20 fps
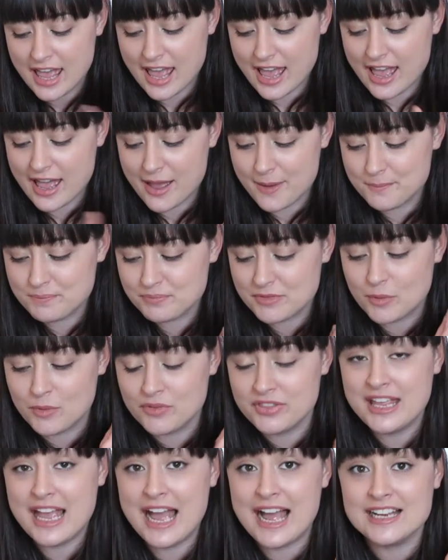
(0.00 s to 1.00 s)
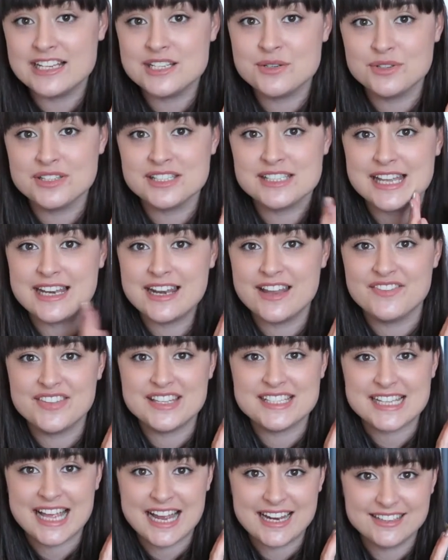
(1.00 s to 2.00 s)
um, what the actual scent of
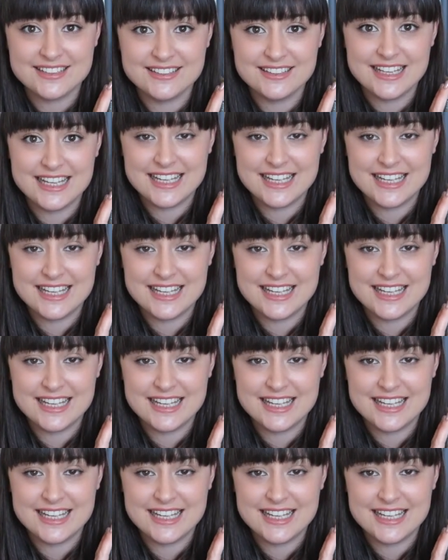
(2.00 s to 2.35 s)
this candle